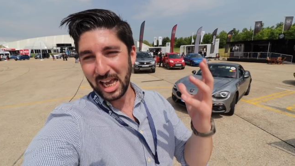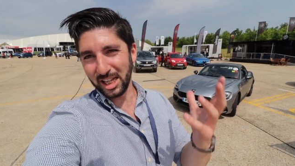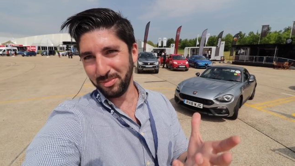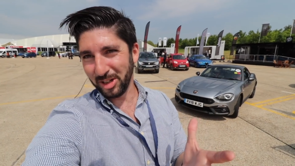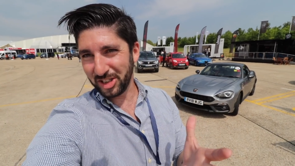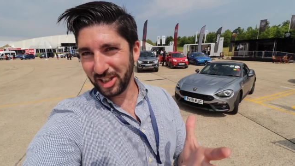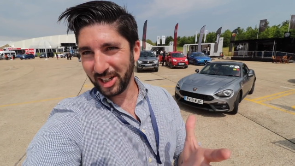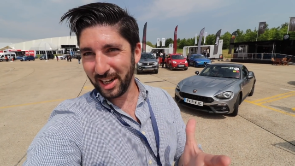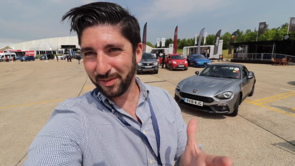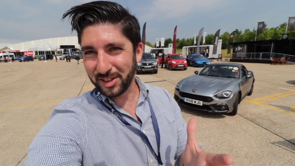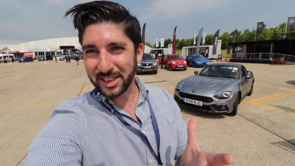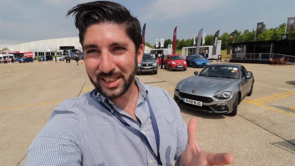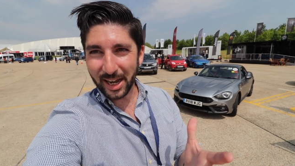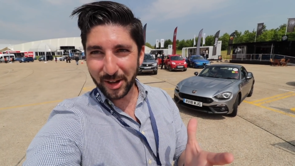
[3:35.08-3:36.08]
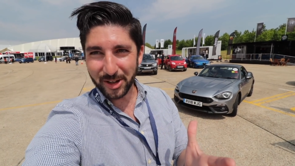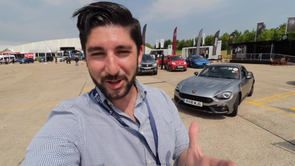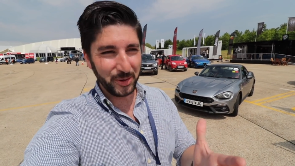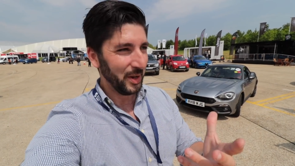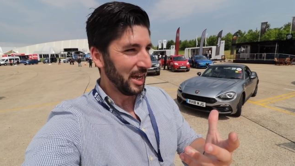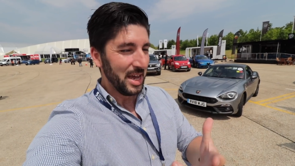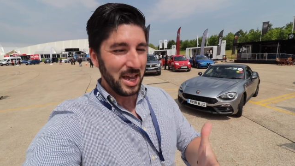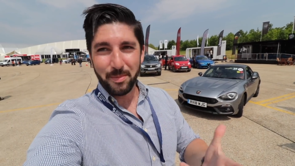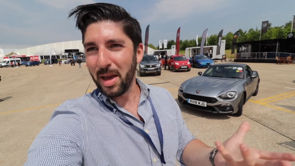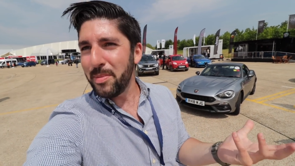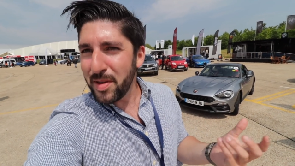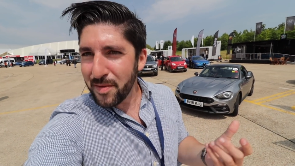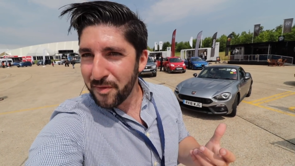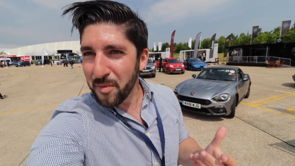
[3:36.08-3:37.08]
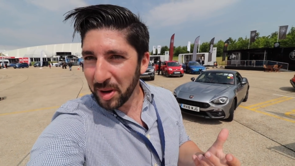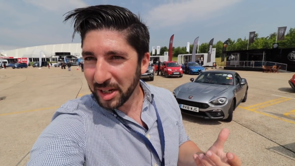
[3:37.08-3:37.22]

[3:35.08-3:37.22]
as much as I'd love to tell you, maybe even for